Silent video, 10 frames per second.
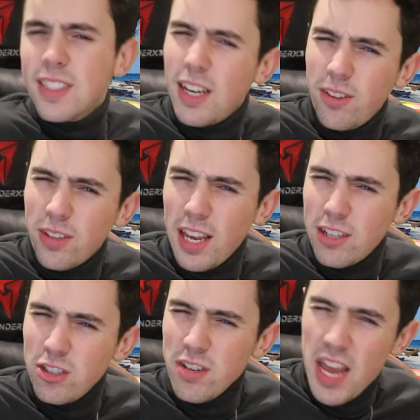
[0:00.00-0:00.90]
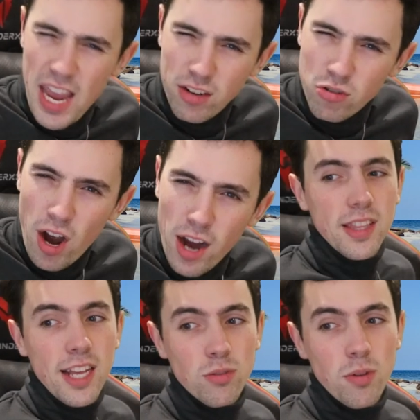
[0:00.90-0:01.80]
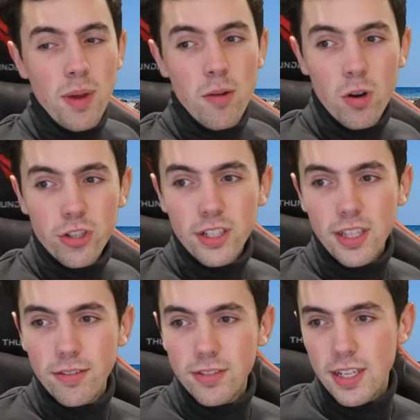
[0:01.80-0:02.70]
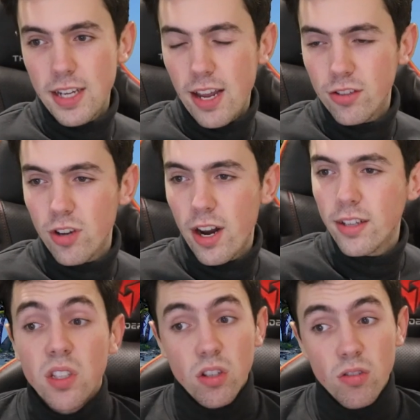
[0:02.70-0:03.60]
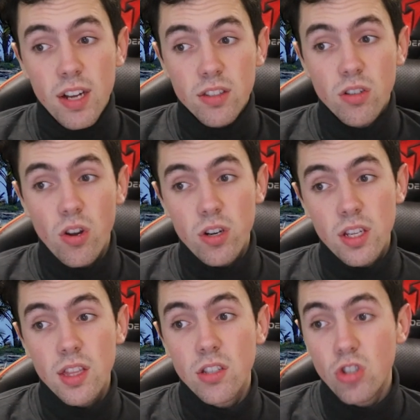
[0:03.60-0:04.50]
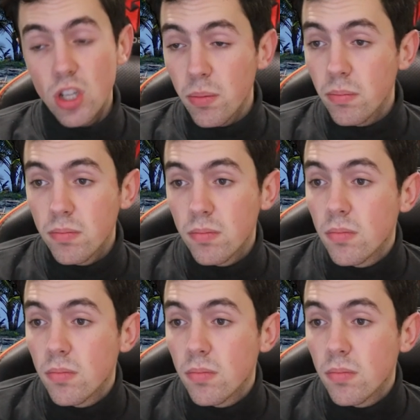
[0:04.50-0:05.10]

Is that a location? Air dry. That's where my washing lives, in air dry. Congrats on owning the gym.